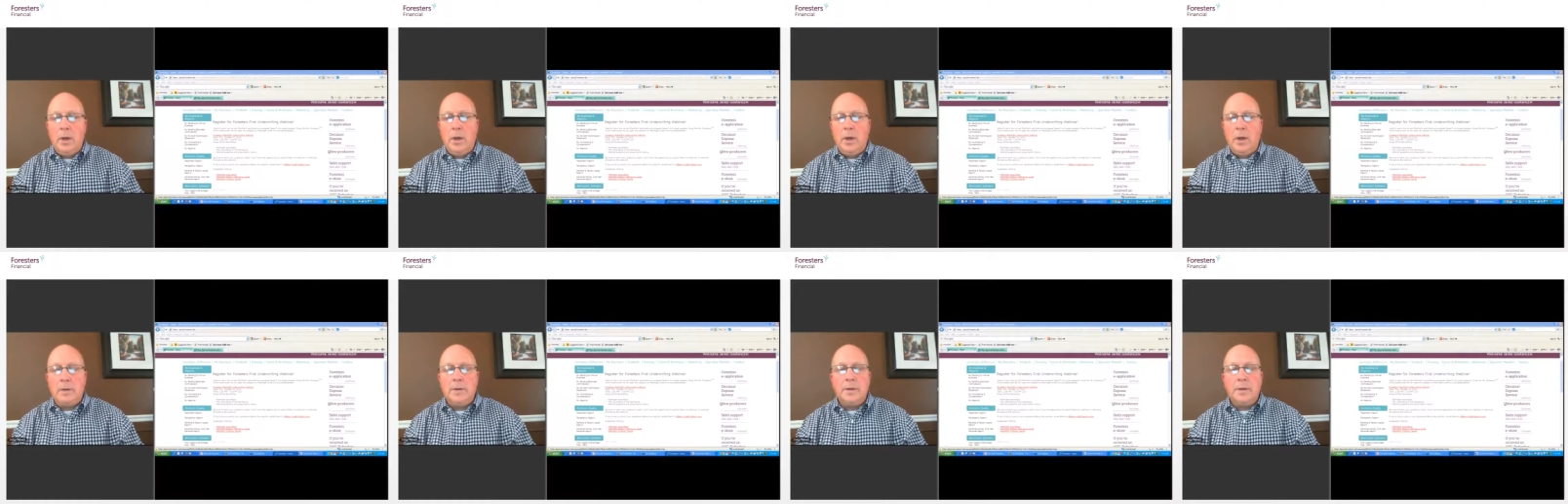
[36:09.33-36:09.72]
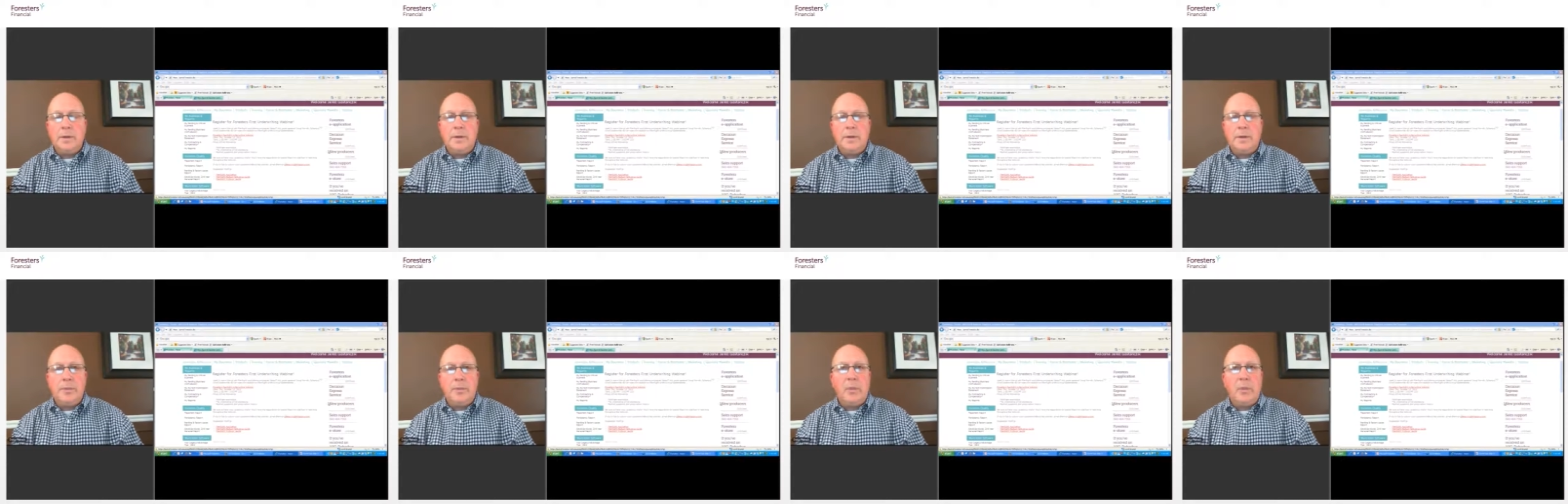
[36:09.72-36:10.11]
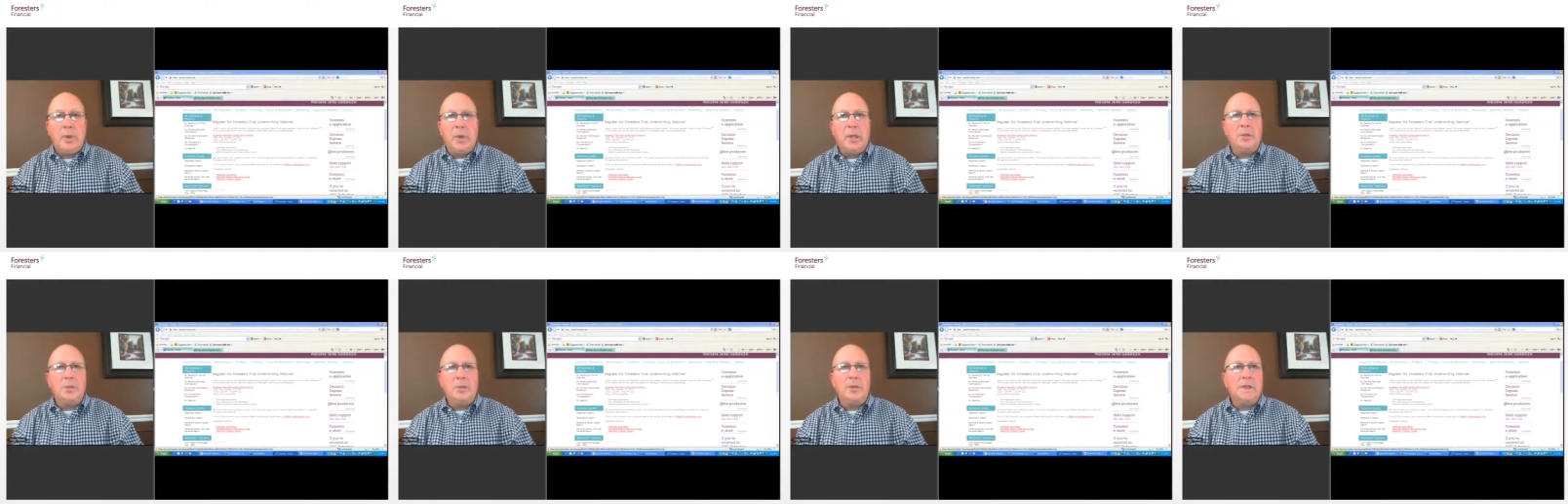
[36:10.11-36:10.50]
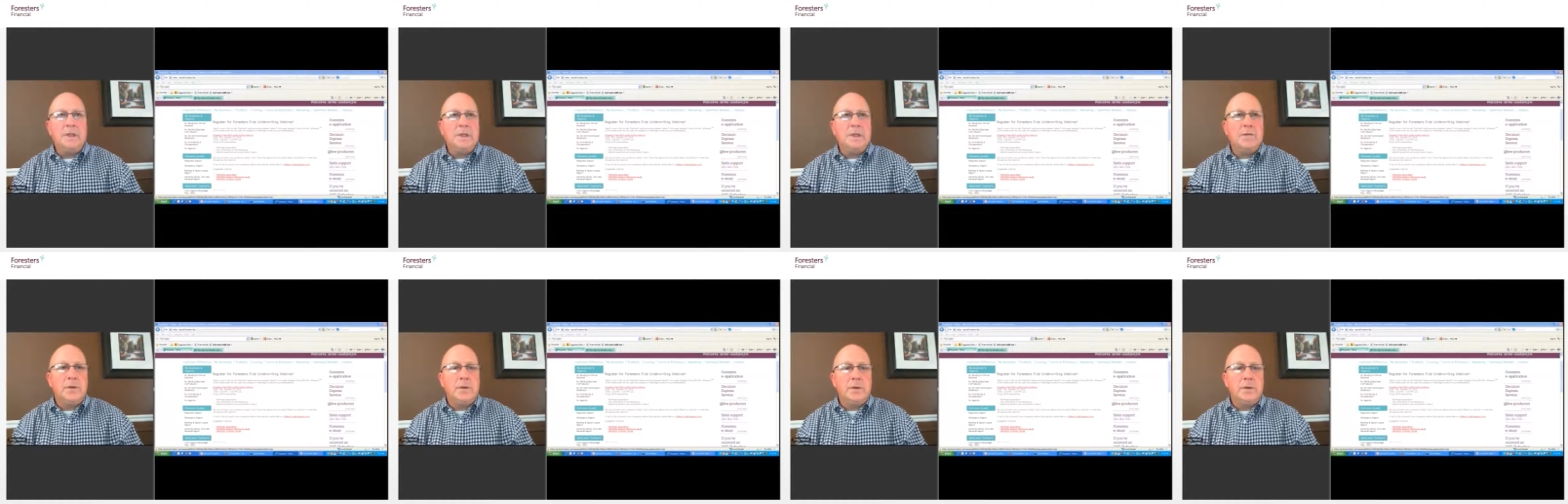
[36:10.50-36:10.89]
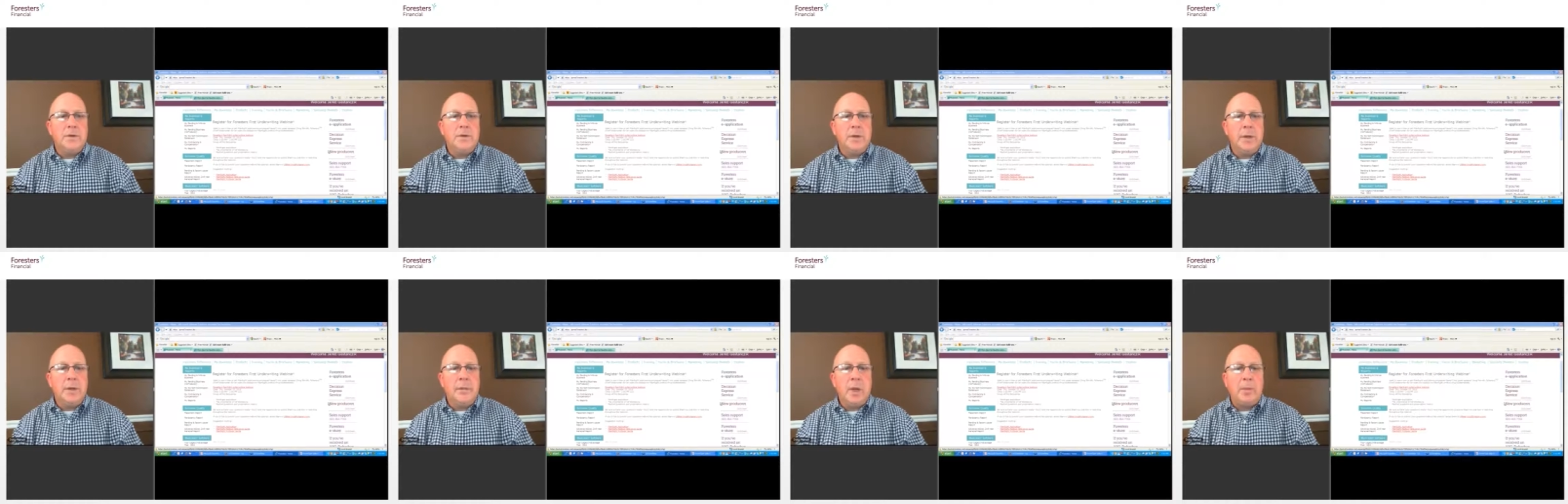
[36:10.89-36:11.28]
The penalties for
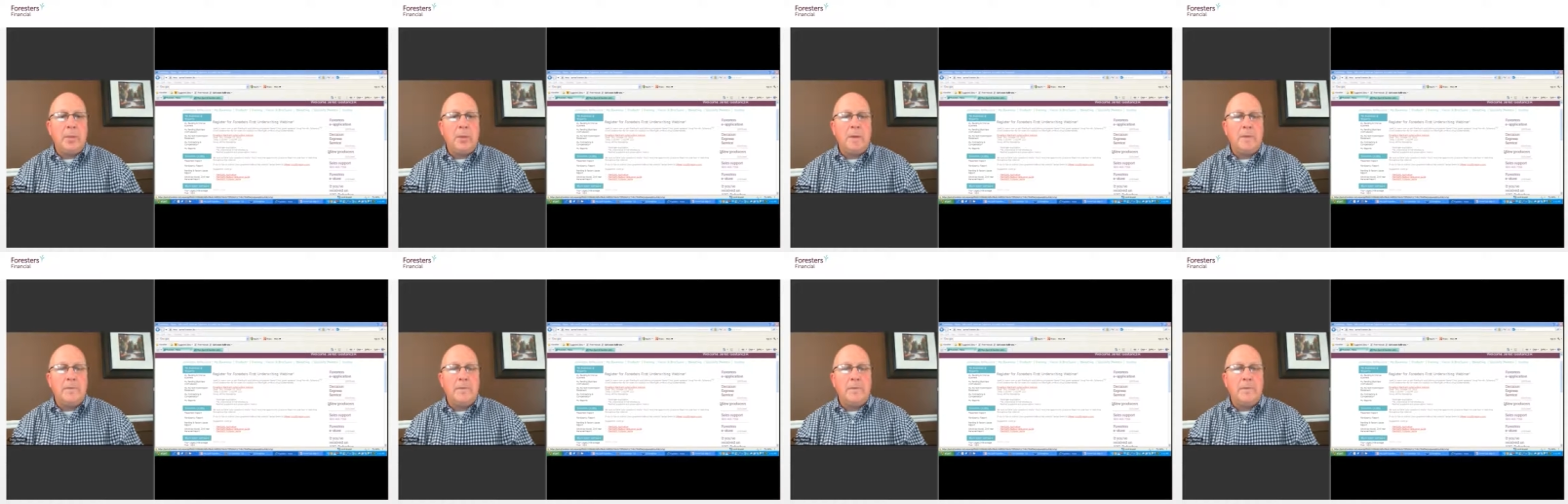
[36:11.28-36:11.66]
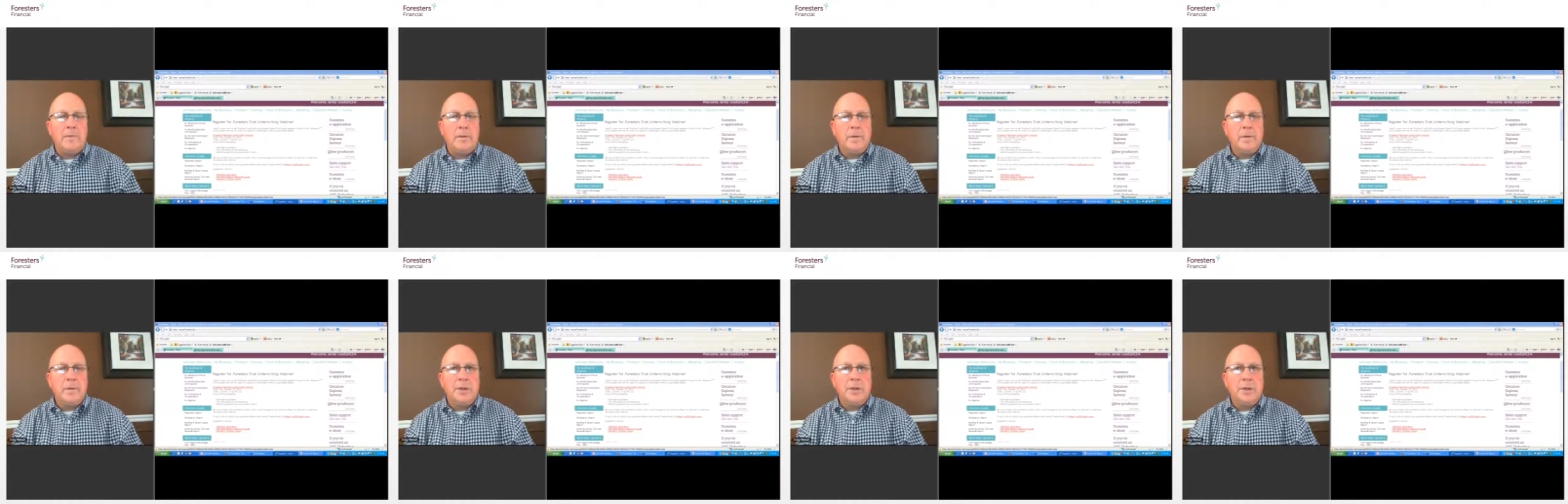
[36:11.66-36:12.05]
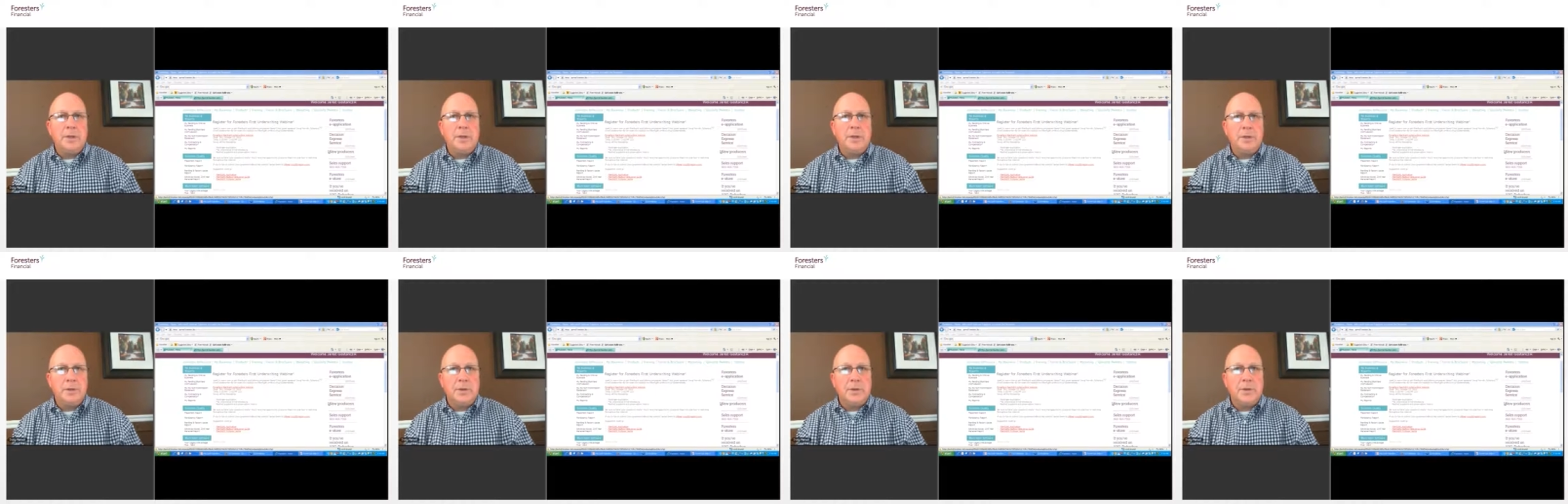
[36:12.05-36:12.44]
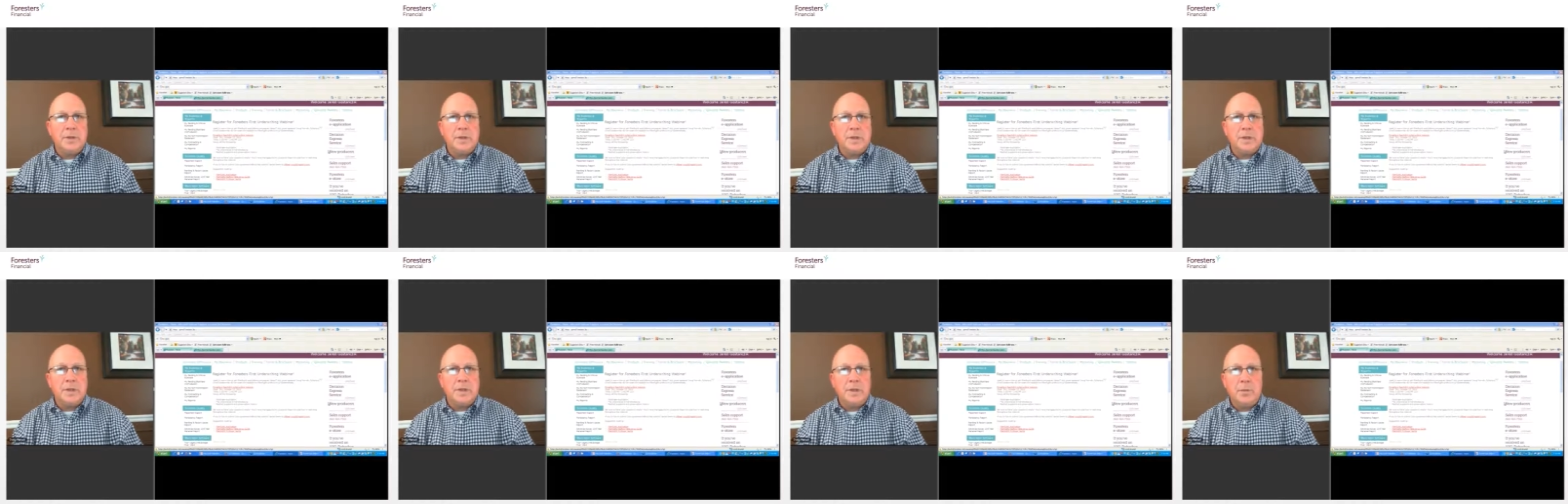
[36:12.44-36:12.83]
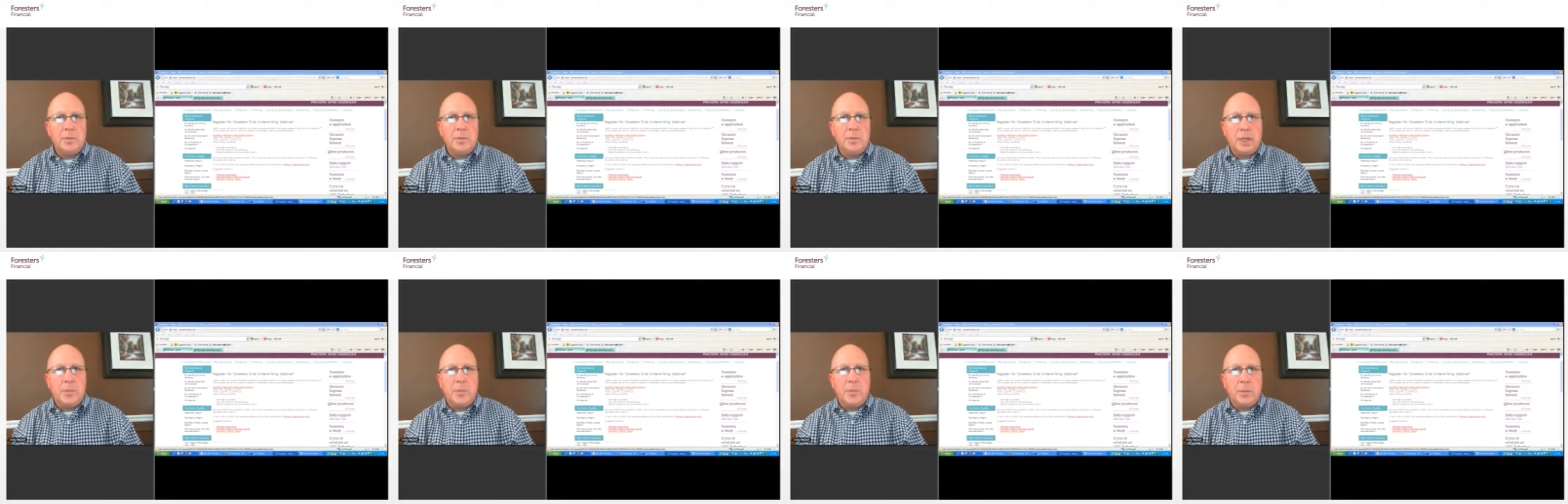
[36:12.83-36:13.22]
using MIB information in your
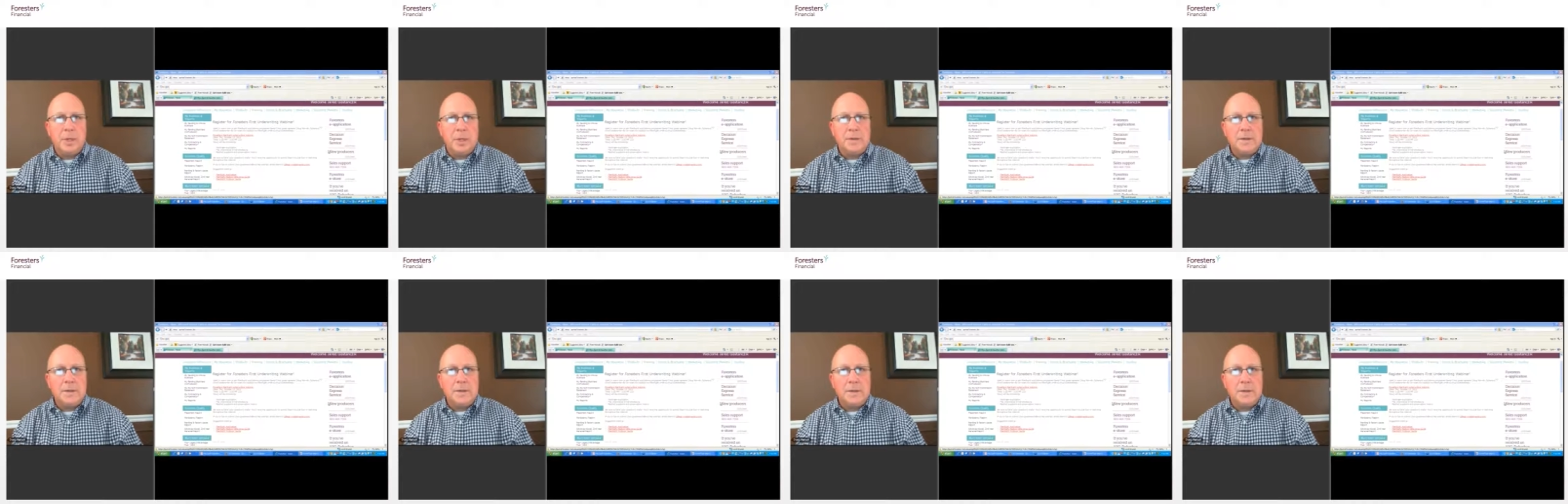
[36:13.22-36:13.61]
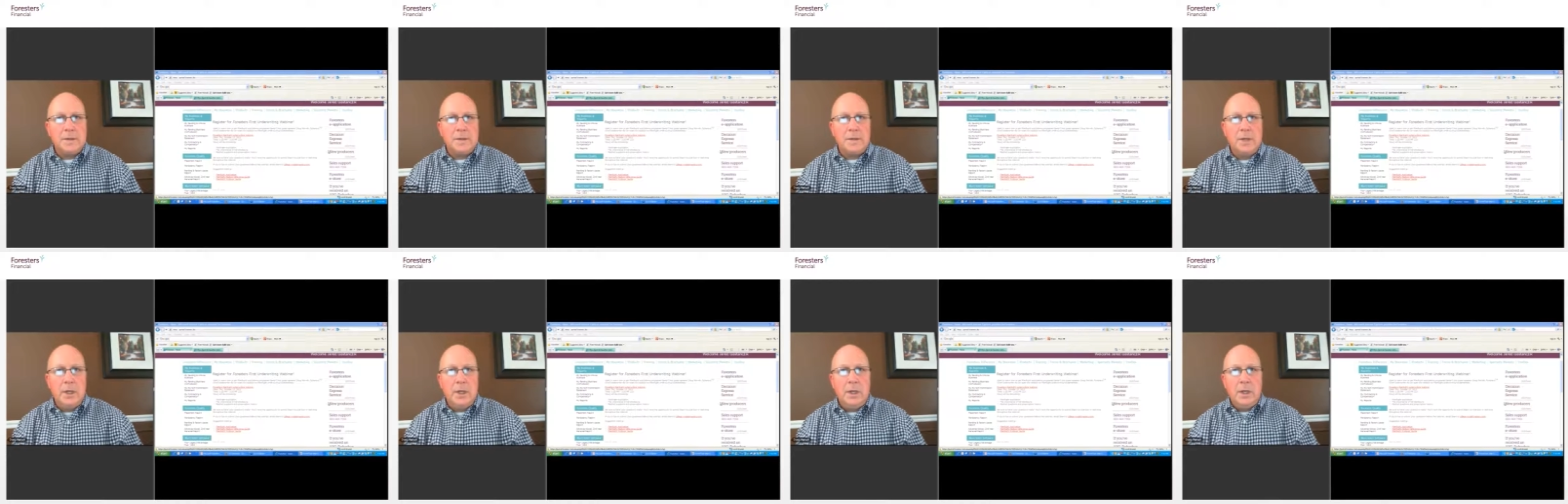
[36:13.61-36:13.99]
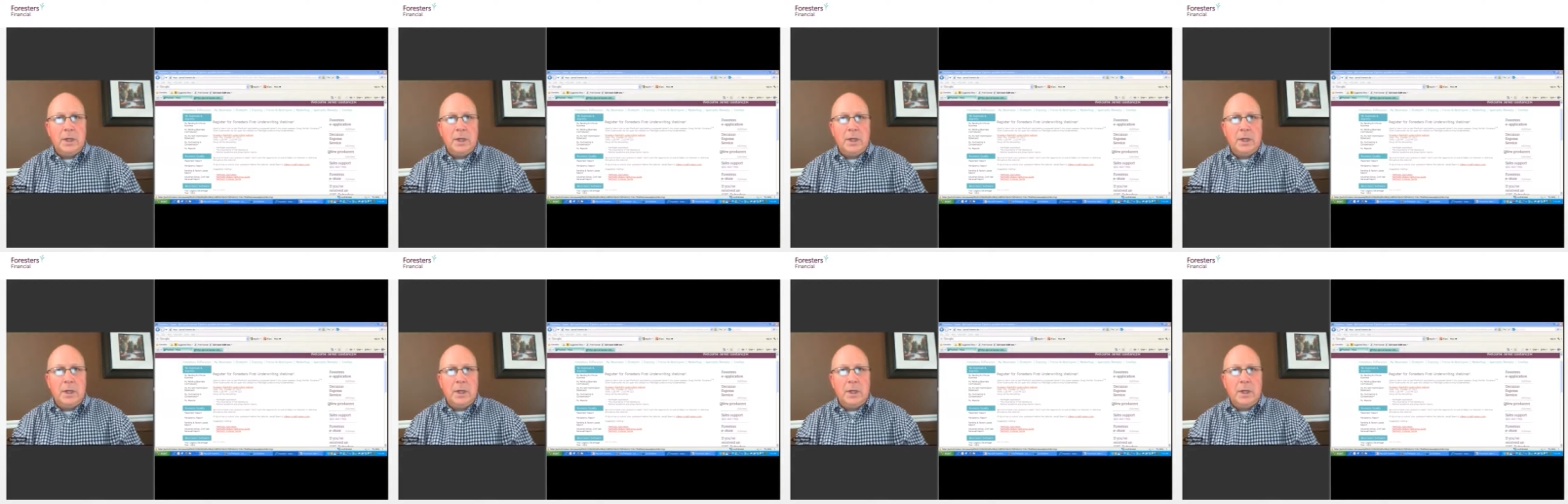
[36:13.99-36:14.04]
decision-making process